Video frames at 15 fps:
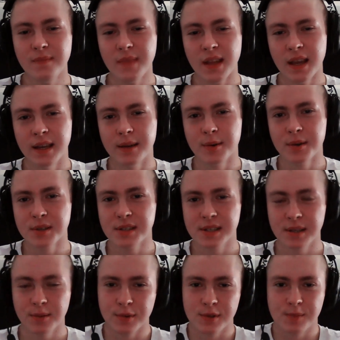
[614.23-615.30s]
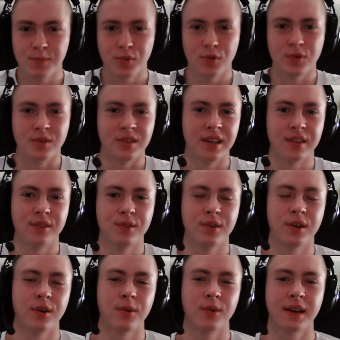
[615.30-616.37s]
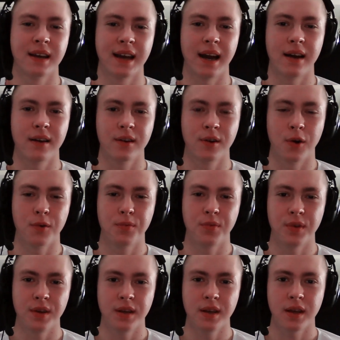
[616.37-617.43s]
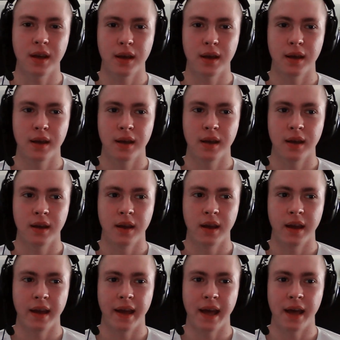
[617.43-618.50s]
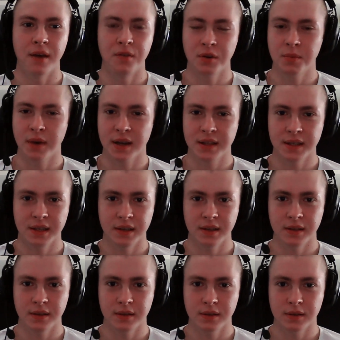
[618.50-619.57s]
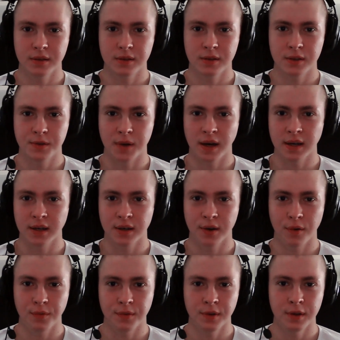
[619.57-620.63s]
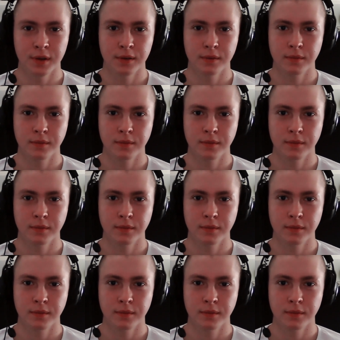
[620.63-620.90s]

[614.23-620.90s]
It was pushed that coffee. Everybody drank coffee